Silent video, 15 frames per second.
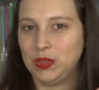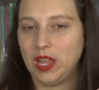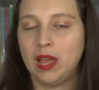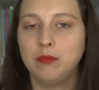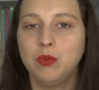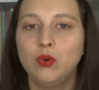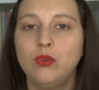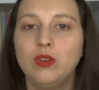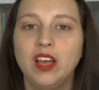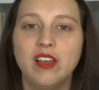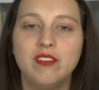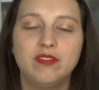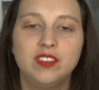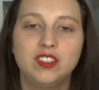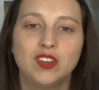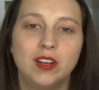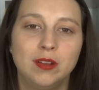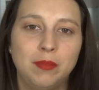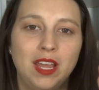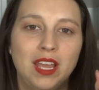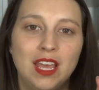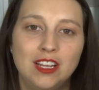I'm all up for trying to
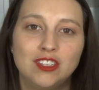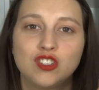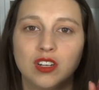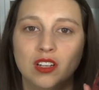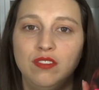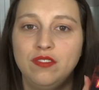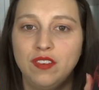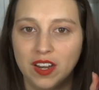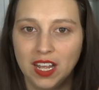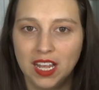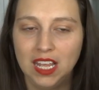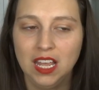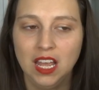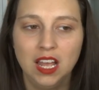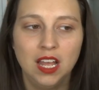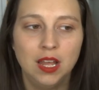make history funny,